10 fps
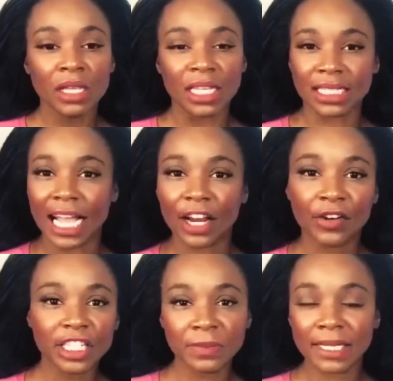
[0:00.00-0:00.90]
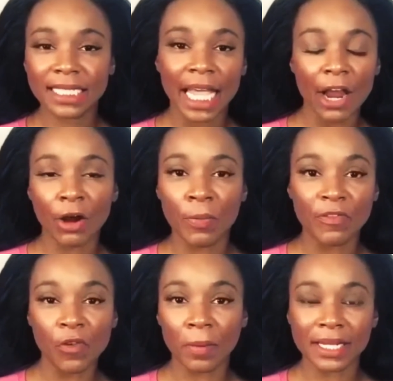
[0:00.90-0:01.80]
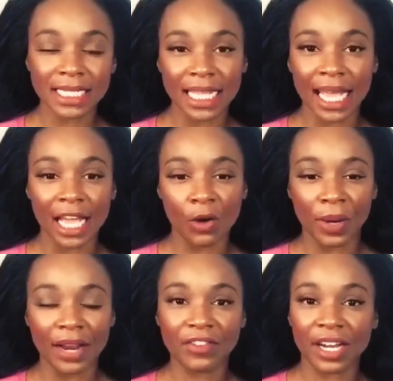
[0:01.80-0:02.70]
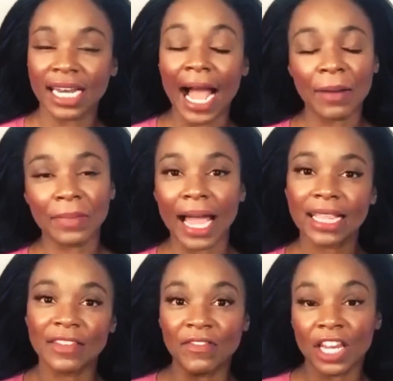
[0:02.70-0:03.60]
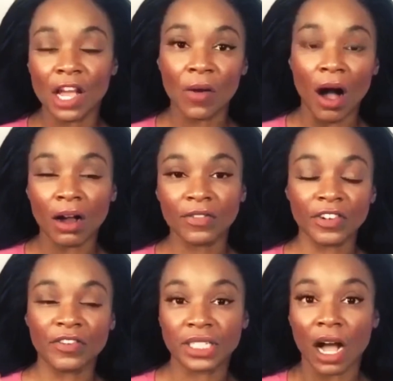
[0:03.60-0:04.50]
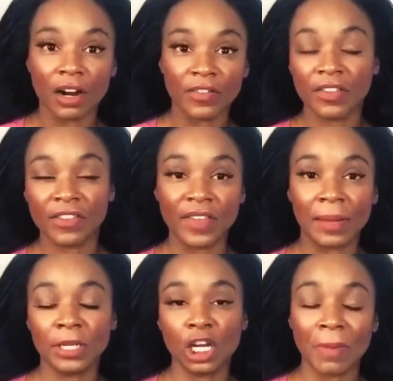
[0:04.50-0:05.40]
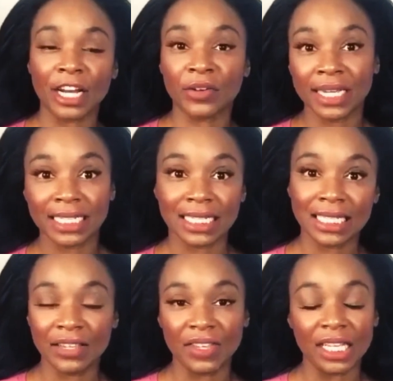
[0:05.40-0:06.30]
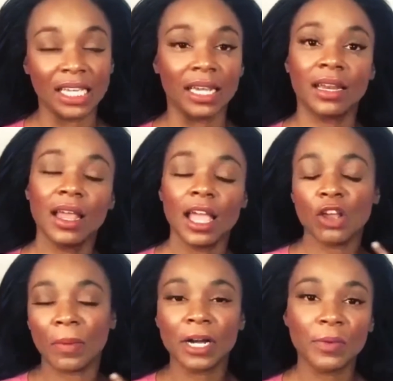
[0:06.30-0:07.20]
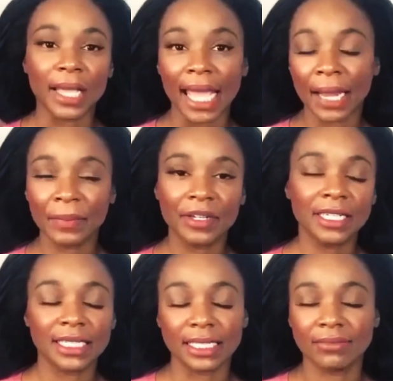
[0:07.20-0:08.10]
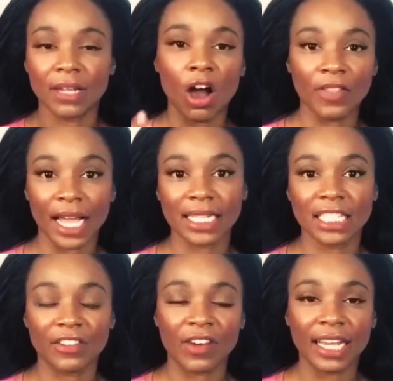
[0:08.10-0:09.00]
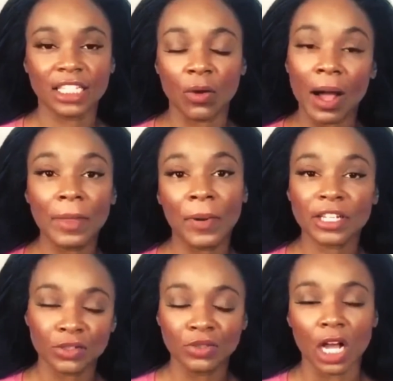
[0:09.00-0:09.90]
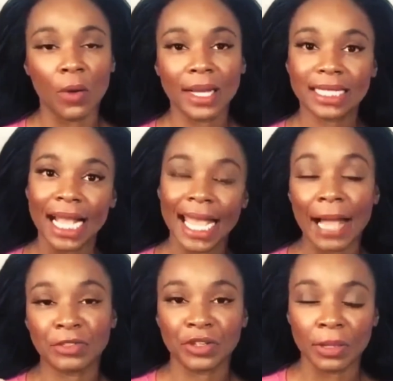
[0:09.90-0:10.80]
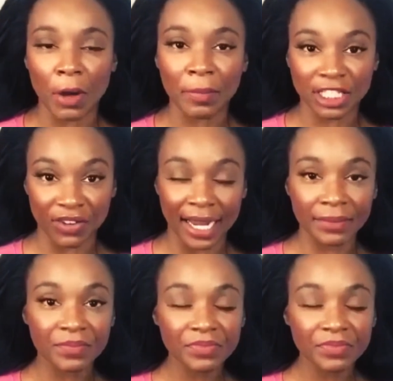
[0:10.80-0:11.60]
This like Christmas carol performance thing or whatever, and I'm like the videographer, photographer of the family. You know, my degree is in TV, and you know, I'm good with cameras and all that kind of stuff, right? So I'm the person who's always like capturing the moments, right?